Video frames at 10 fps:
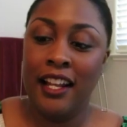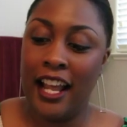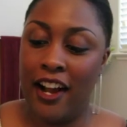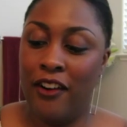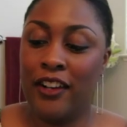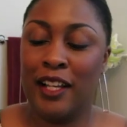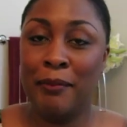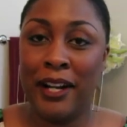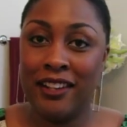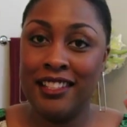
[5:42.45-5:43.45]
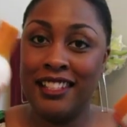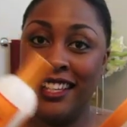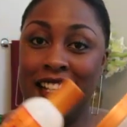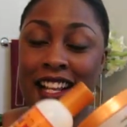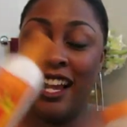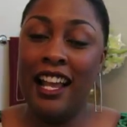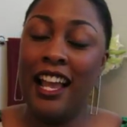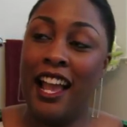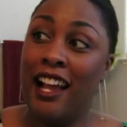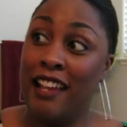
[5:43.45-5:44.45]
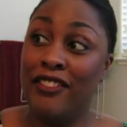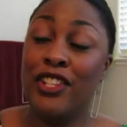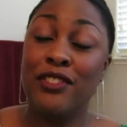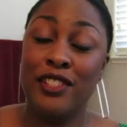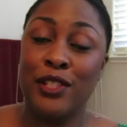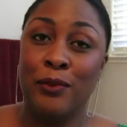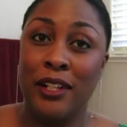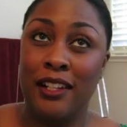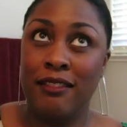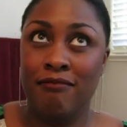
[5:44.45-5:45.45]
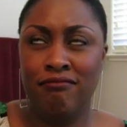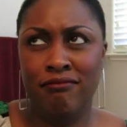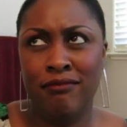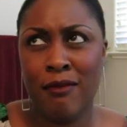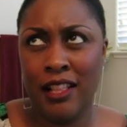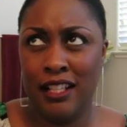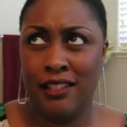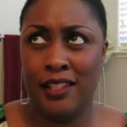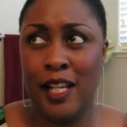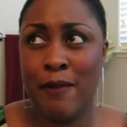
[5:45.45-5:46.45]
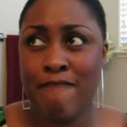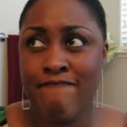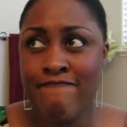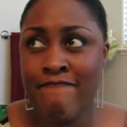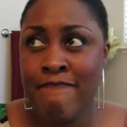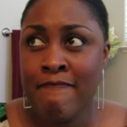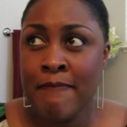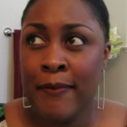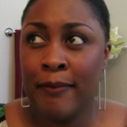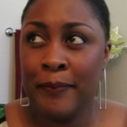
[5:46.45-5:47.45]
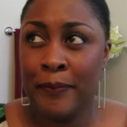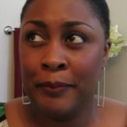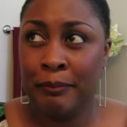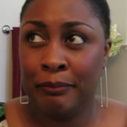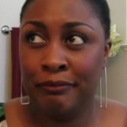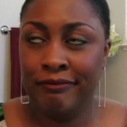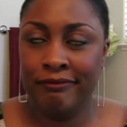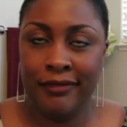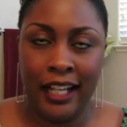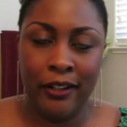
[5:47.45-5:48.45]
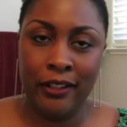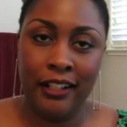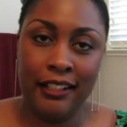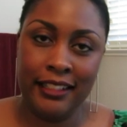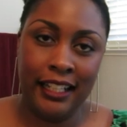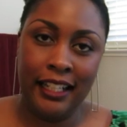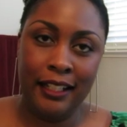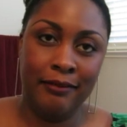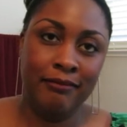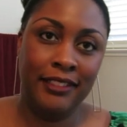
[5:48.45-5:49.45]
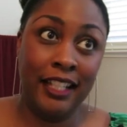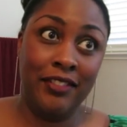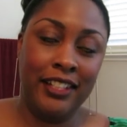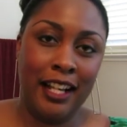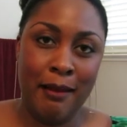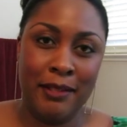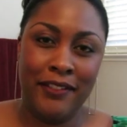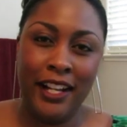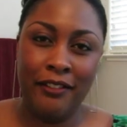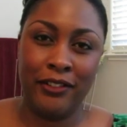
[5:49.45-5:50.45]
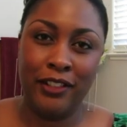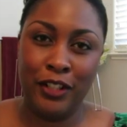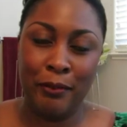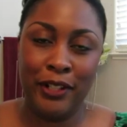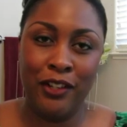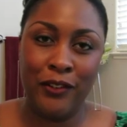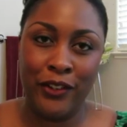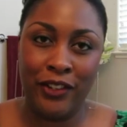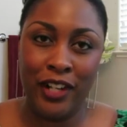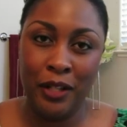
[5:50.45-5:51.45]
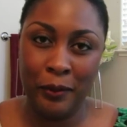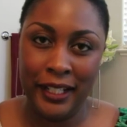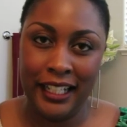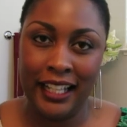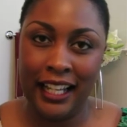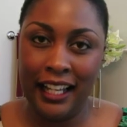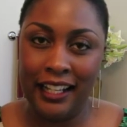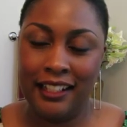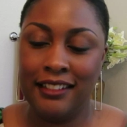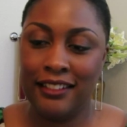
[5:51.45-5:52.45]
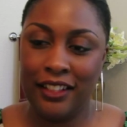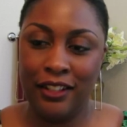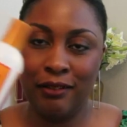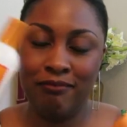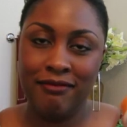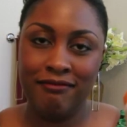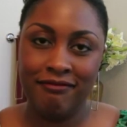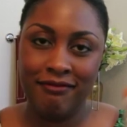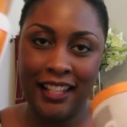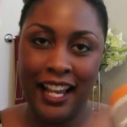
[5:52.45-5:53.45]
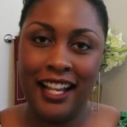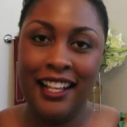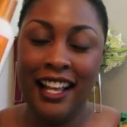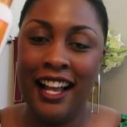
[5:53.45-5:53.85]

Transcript: Now comparison, I've used this one, let's see, mm, I'll, I'll say seven times. I've had it for a little bit over a week and so yeah.